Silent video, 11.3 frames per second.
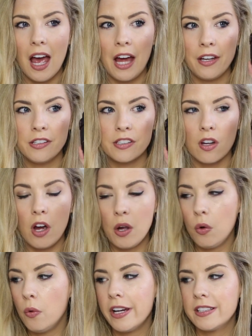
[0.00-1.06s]
and I
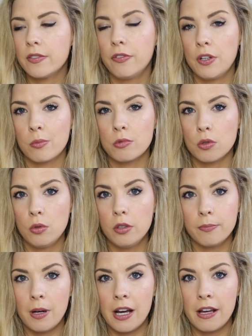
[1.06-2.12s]
always filmed all of
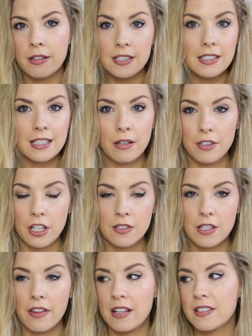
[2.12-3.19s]
my sit down videos
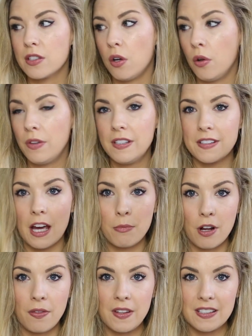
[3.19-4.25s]
like this on this
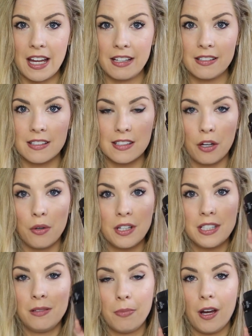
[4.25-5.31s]
camera and this lens, so I
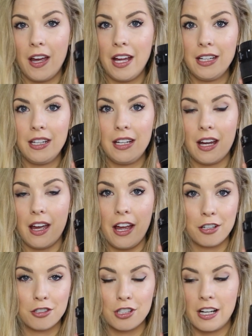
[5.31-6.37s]
didn't buy any
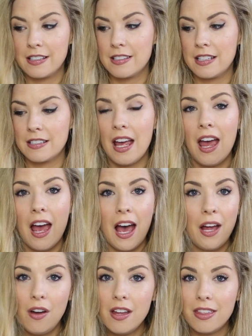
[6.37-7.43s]
extra lenses
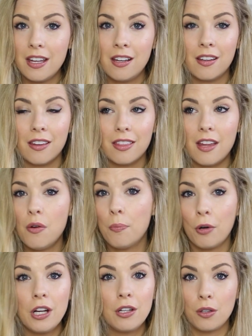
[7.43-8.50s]
and I think they were
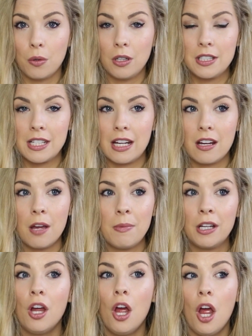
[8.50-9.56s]
pretty good quality. I
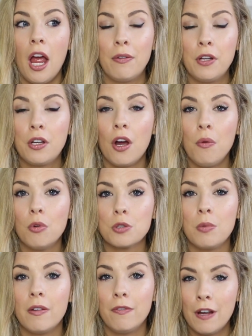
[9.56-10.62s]
mean, if you go and
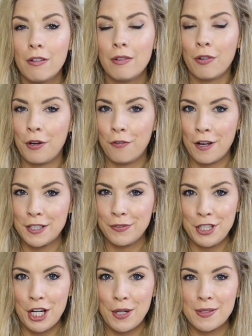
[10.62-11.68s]
watch my very first
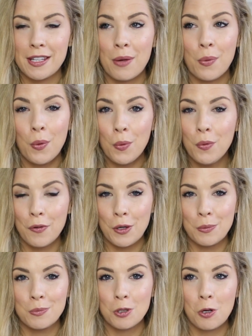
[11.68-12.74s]
videos, they were all
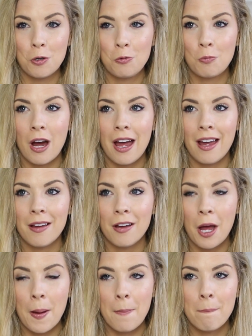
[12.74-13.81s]
filmed on my
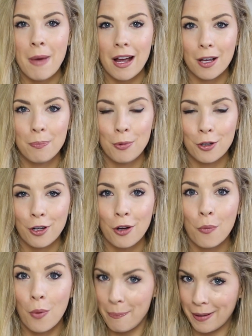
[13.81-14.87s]
MacBook
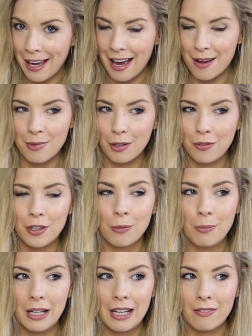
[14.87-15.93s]
webcam, if you
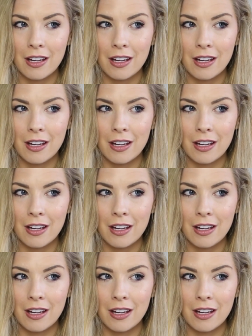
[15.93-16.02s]
can believe